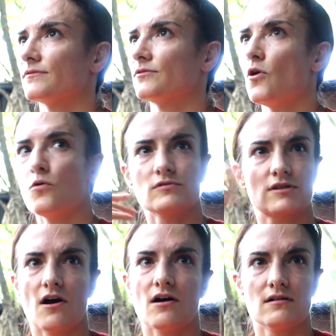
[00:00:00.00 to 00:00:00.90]
cold
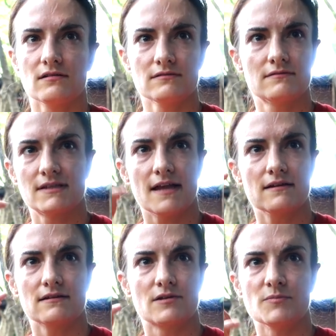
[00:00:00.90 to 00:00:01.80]
call
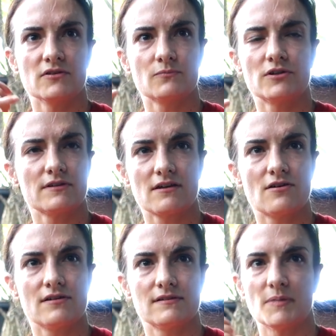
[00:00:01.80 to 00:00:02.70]
telecommun what are they
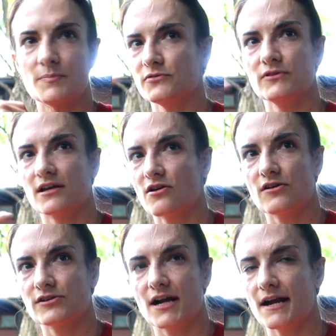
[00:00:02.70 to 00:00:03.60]
called? People who like
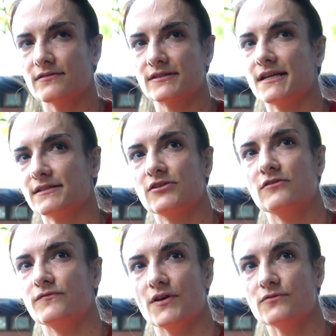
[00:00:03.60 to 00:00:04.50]
call your house and ask you
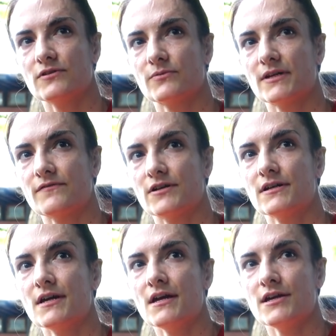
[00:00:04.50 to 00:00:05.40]
to vote or whatever.
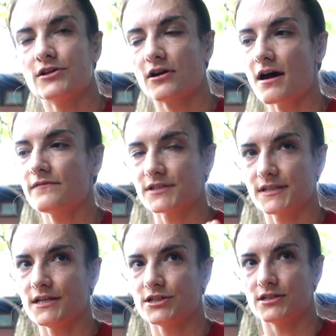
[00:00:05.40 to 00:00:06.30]
Okay. Your
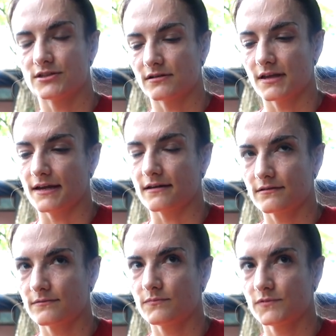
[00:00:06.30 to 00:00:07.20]
conversations are like
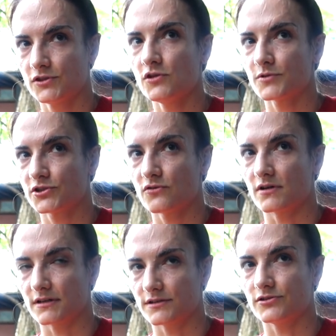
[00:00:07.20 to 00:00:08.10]
super
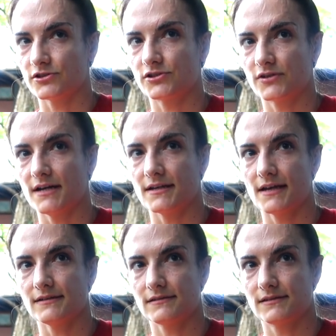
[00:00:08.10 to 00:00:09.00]
short because you're just trying to
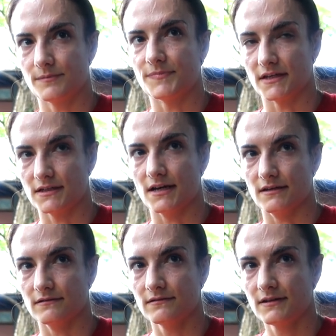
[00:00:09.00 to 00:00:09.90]
get something done
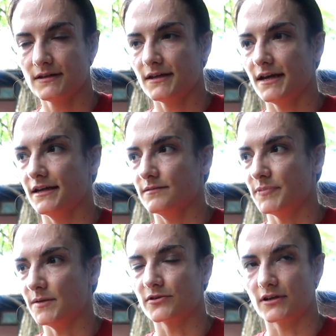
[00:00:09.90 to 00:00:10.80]
and
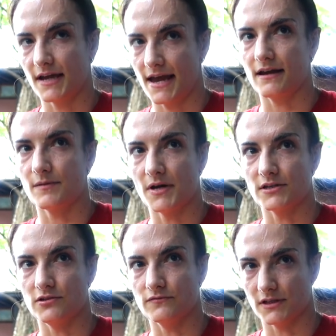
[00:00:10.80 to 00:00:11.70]
people are going to hang up
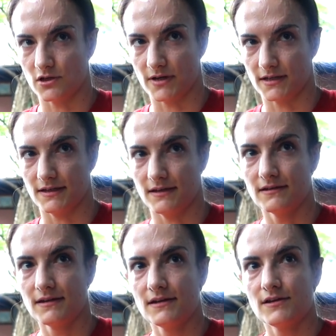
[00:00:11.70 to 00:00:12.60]
on you really quickly.
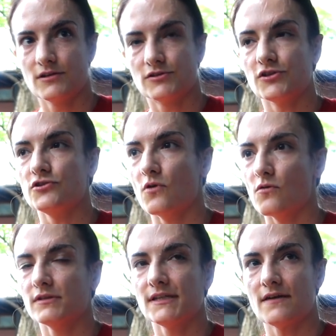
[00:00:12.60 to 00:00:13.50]
Mm. So you
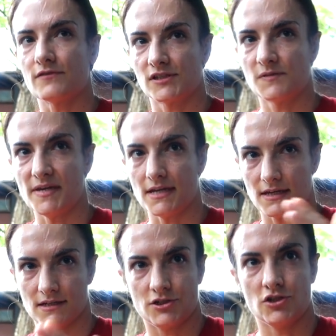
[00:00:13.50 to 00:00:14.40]
only ever speak
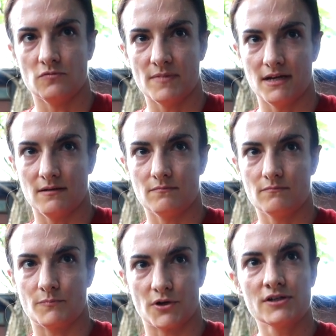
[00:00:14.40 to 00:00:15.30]
in two minute
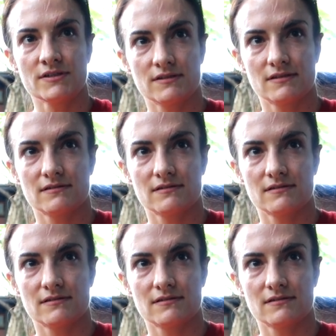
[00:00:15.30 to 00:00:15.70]
bursts.